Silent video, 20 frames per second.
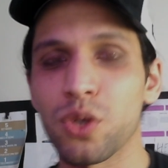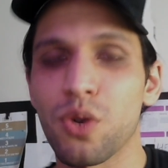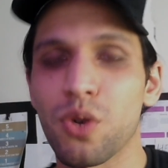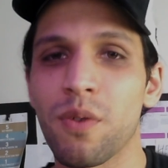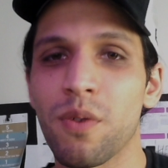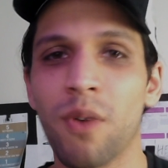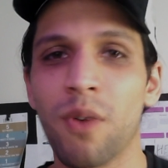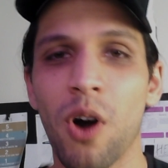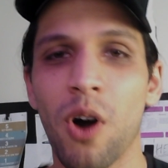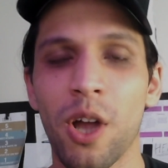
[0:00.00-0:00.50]

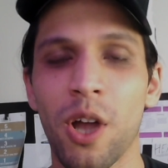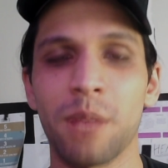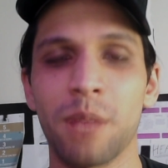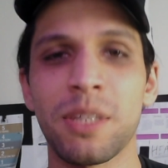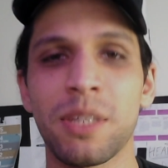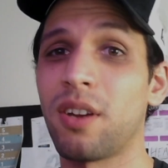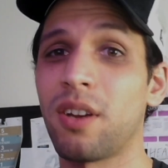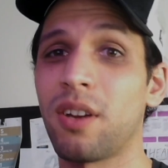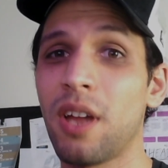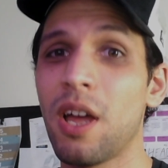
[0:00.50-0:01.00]
vibes,
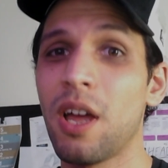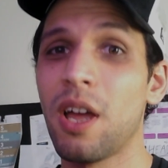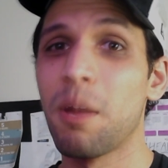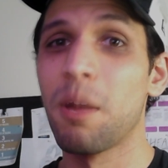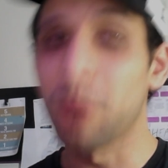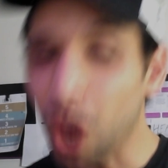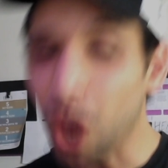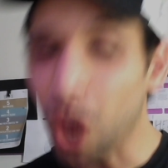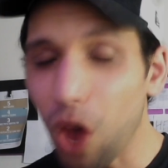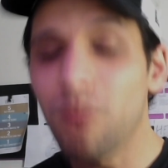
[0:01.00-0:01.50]
but
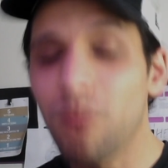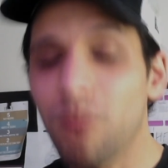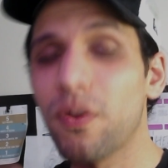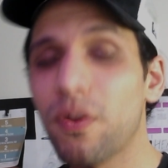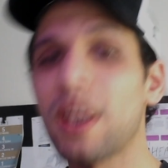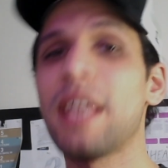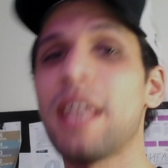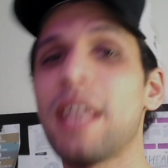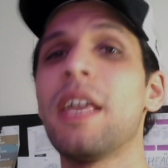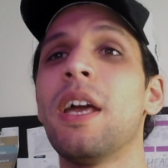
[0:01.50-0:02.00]

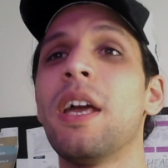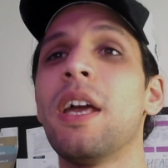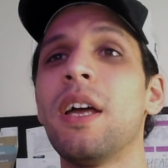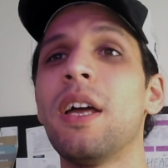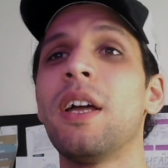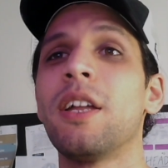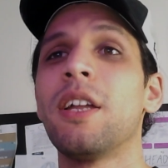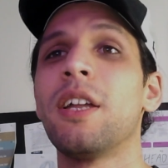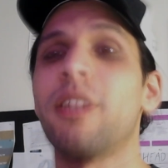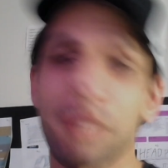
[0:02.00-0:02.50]
hopefully
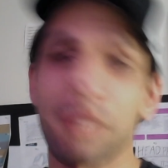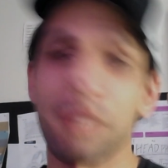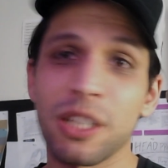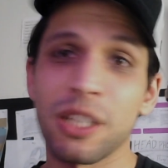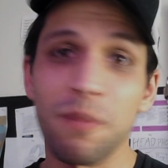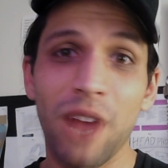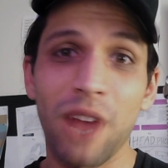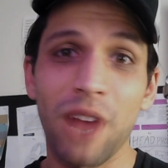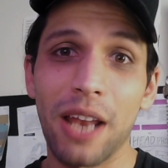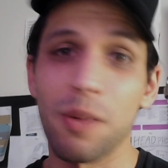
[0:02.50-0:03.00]
there is some
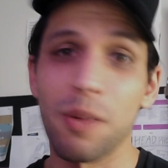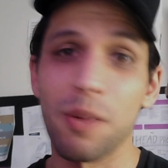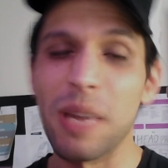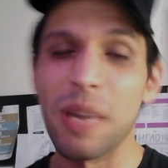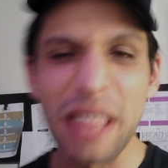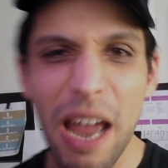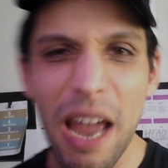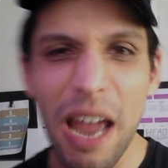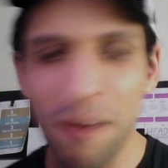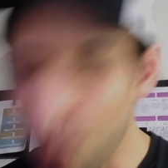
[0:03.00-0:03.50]
value in
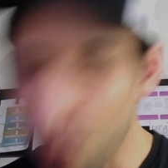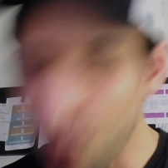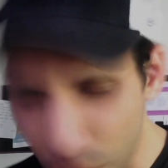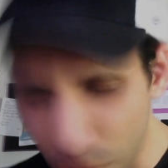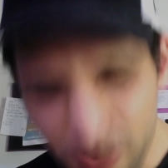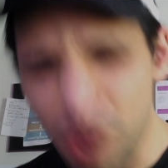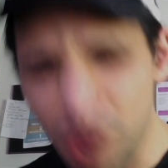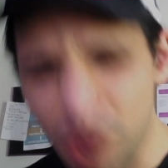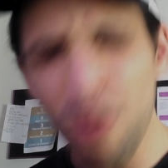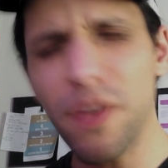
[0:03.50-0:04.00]
there for a
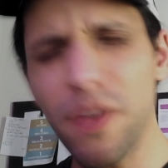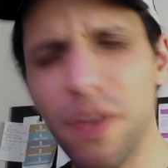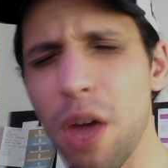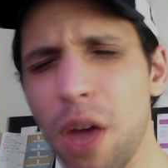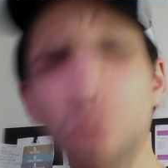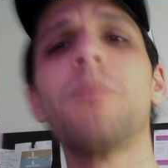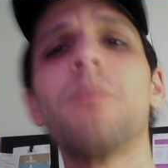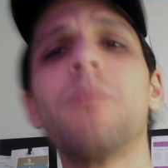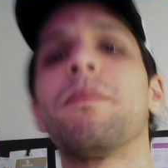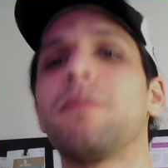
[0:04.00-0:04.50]
few of you.
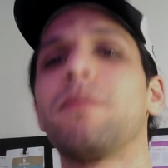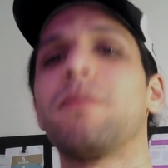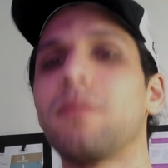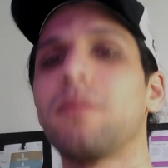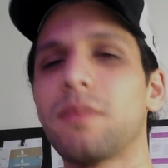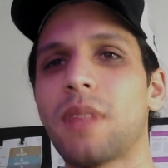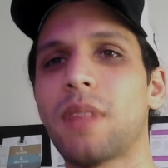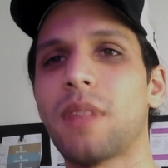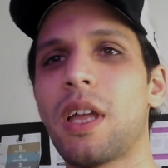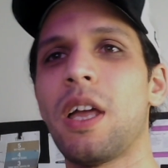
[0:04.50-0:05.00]

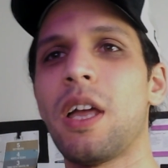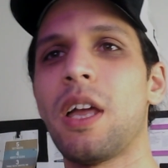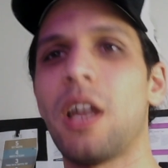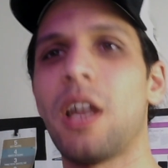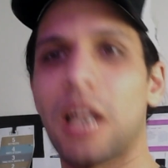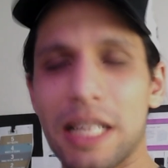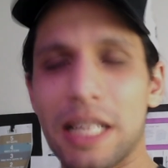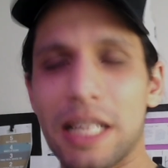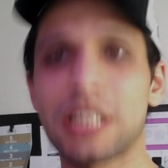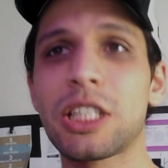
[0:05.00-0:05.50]

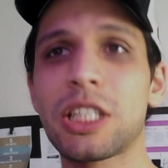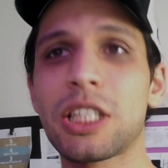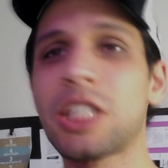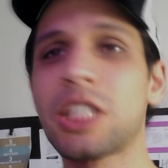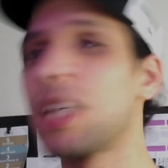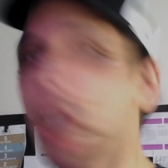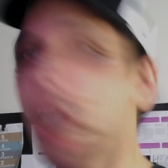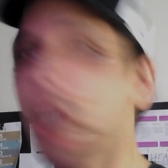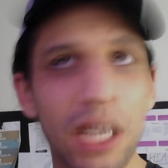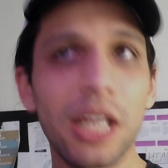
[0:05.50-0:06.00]
Let's
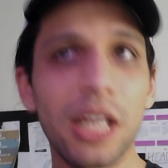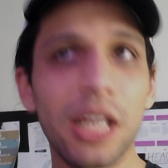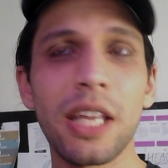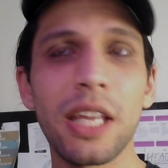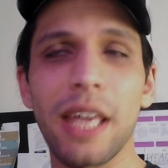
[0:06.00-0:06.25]
get